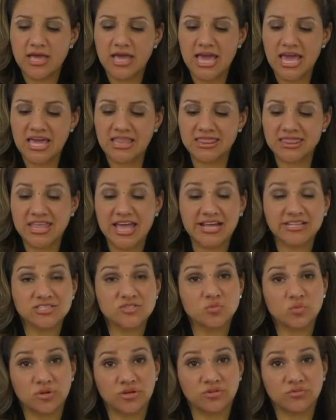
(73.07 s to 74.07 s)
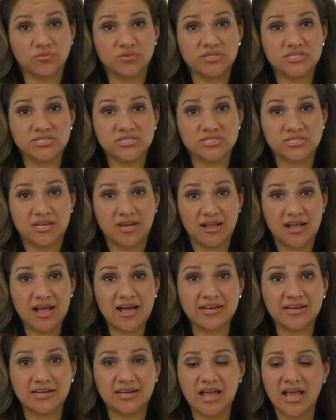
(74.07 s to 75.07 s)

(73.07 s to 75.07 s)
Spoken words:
And that's one of the reasons that I got it.